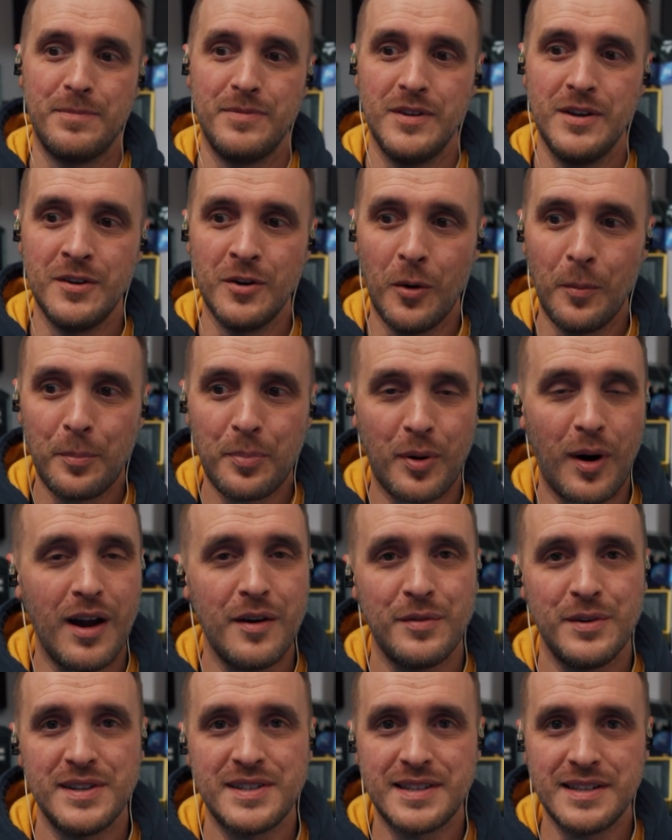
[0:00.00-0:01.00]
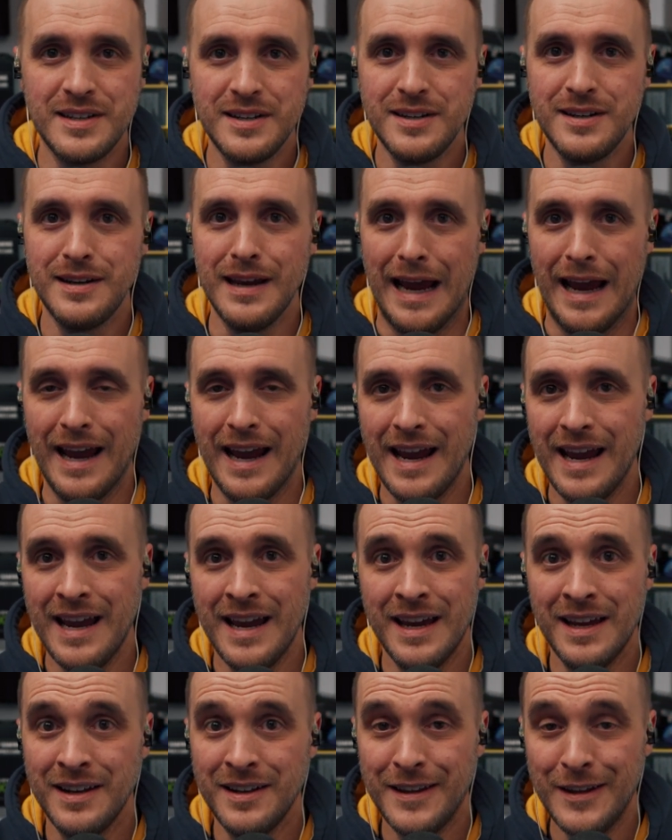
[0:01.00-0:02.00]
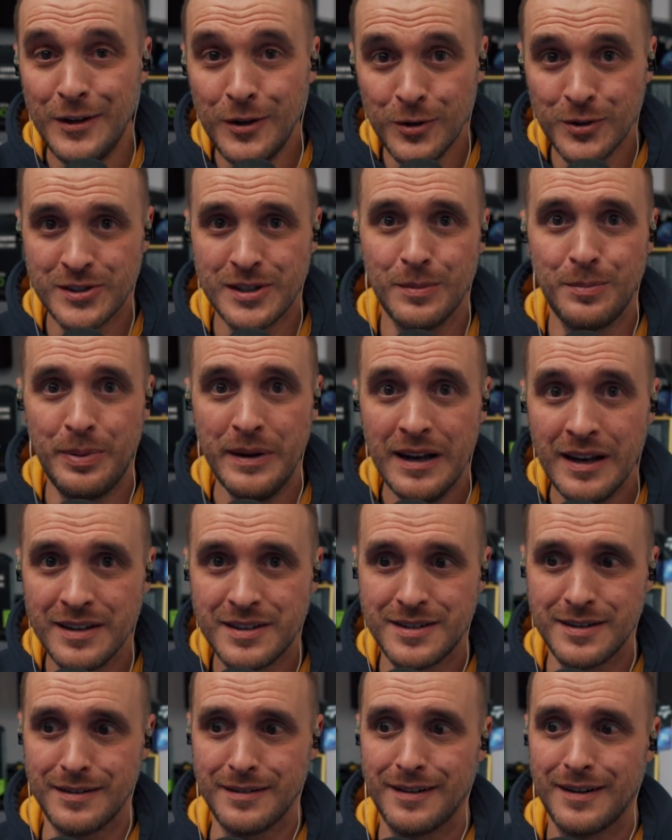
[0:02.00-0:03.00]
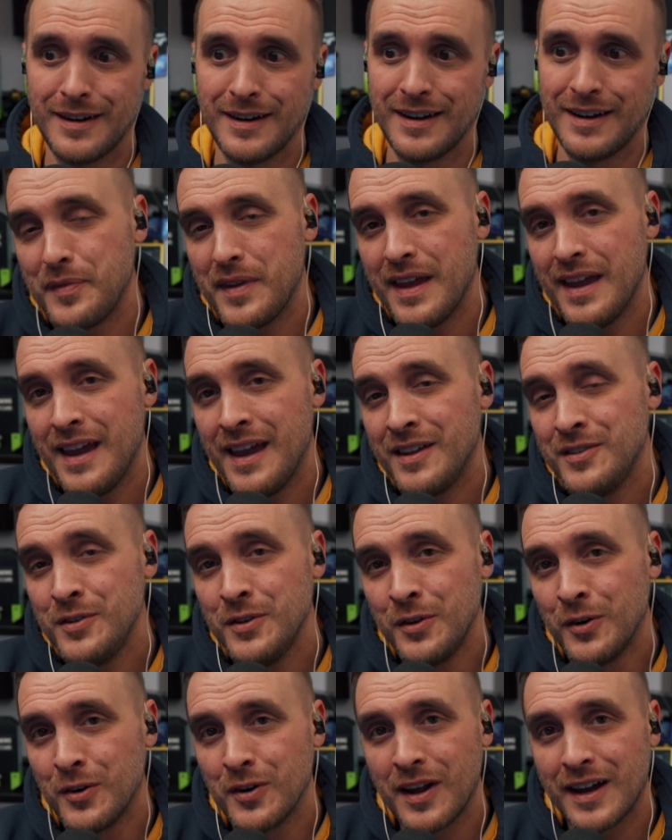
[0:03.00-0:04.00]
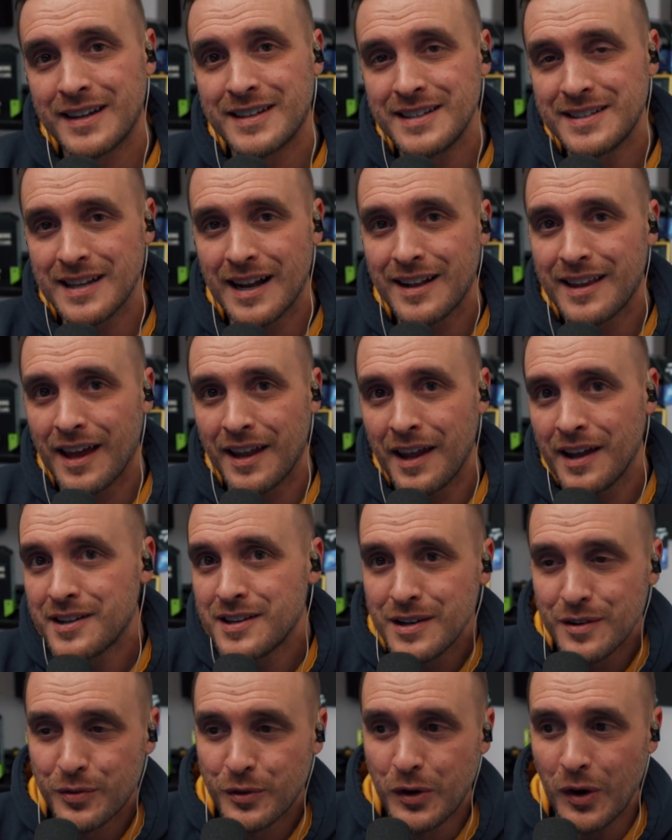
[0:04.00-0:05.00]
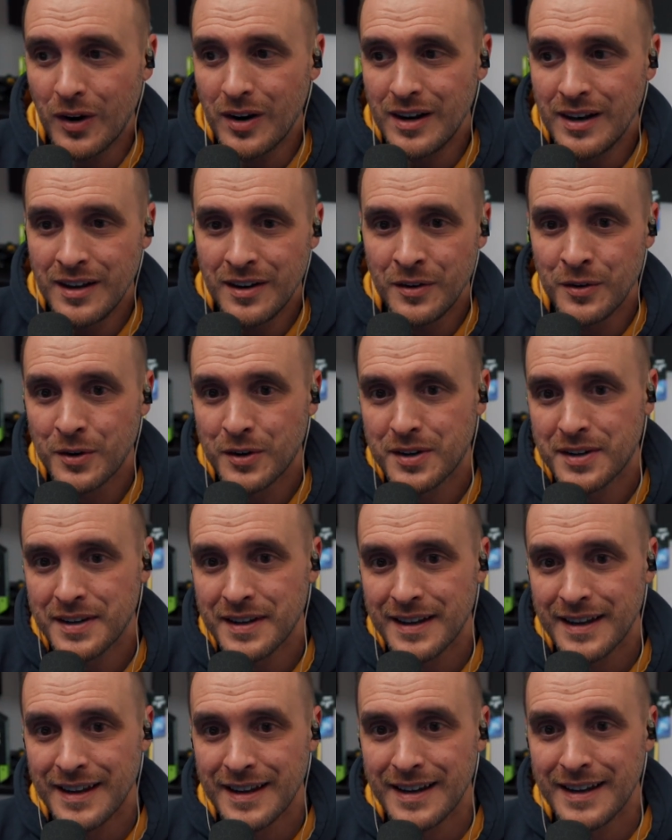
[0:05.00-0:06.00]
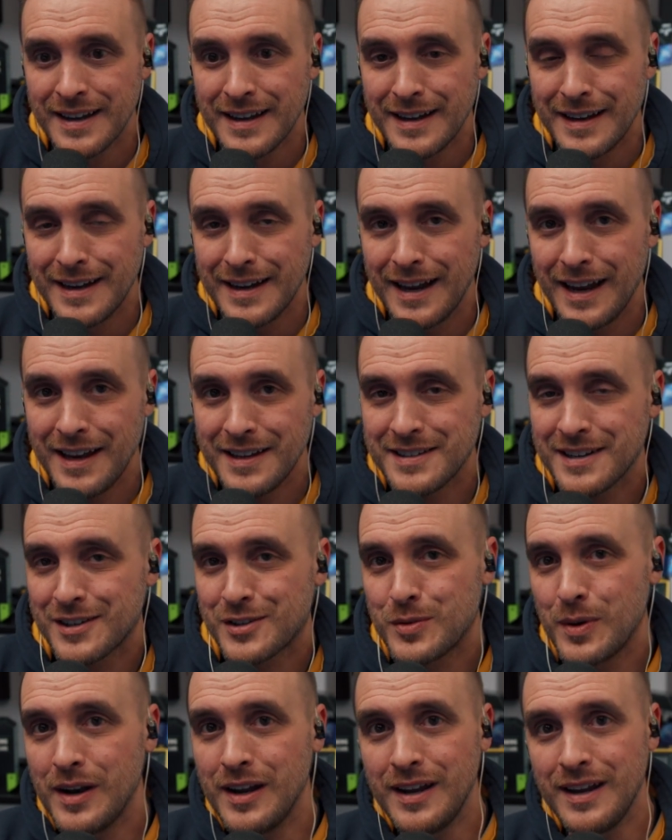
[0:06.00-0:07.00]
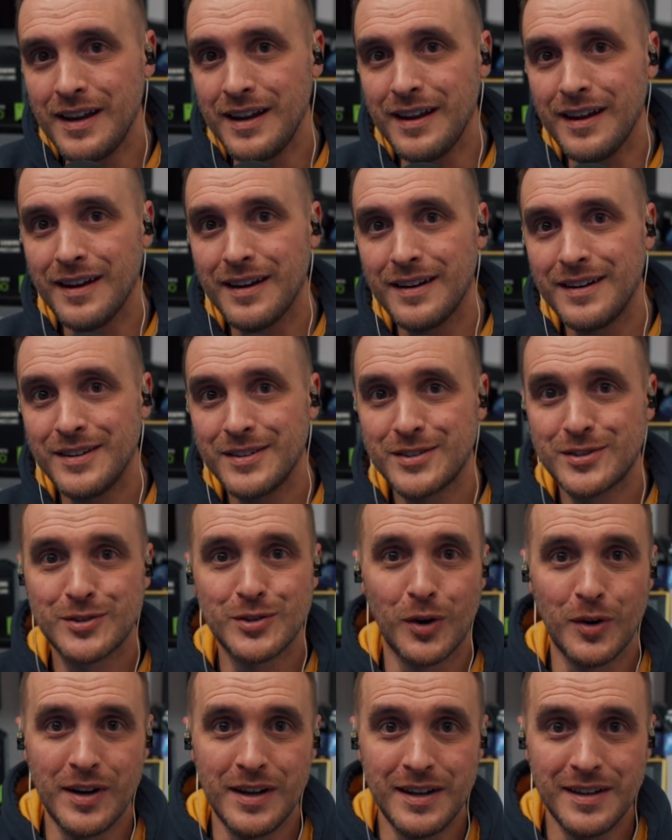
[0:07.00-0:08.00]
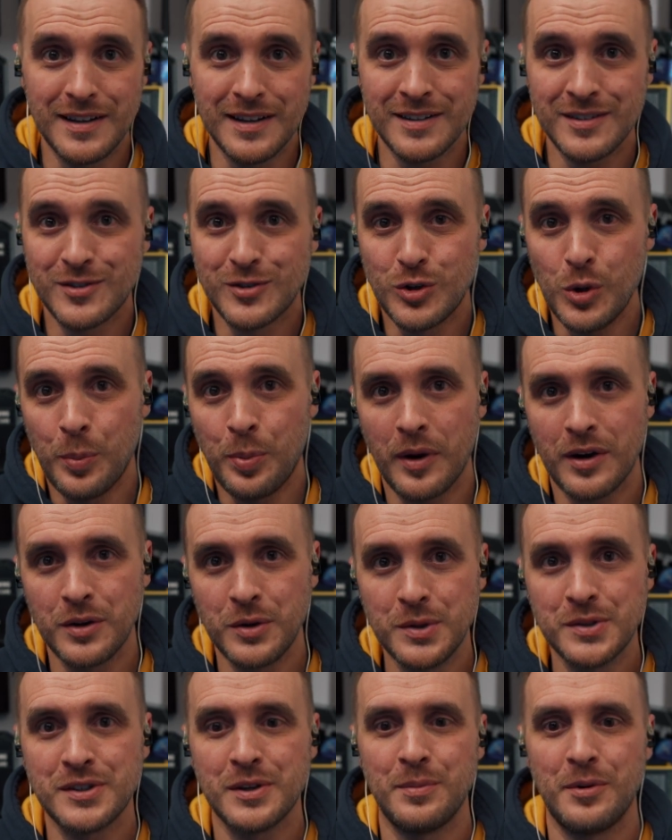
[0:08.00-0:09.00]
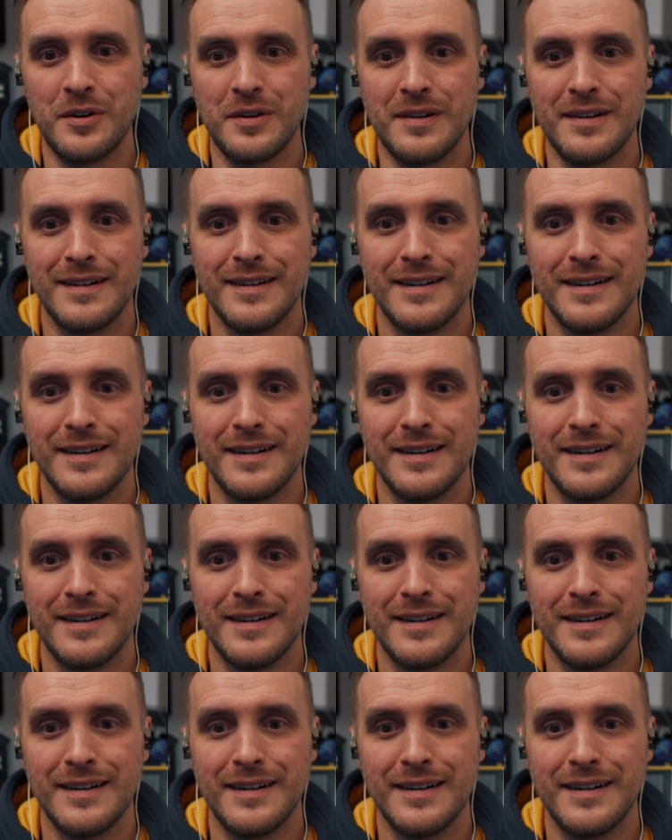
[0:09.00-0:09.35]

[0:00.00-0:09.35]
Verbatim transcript: you know, privacy and usability. And, you know, like this alternative called Linux is actually solid and super usable.